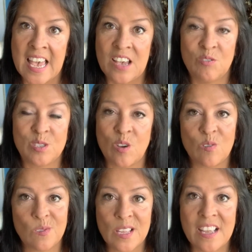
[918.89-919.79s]
It was
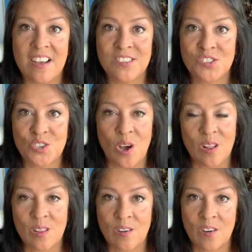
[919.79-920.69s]
only
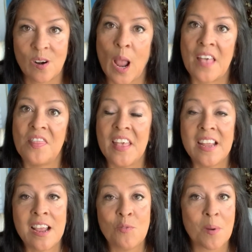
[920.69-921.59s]
$1. And
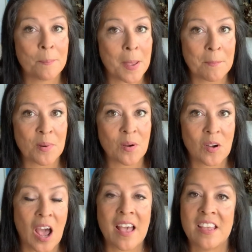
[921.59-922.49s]
then I
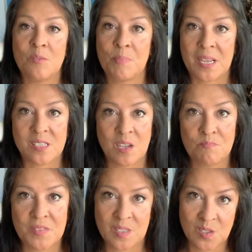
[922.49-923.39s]
remembered I had picked
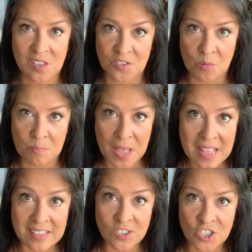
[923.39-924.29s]
up this little
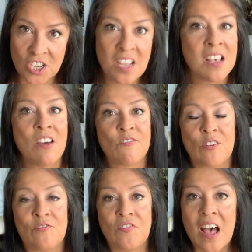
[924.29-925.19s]
bench
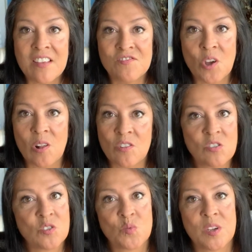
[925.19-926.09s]
for
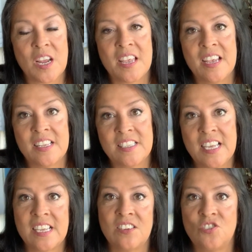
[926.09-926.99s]
$5 when I had
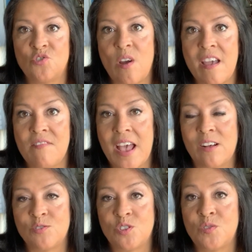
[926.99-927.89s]
taken a drive
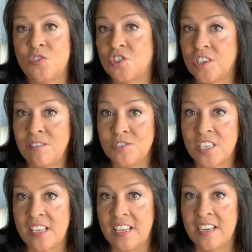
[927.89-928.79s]
out to
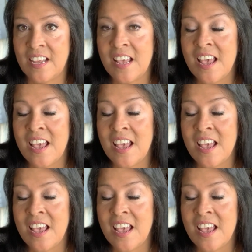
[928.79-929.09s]
Shelton.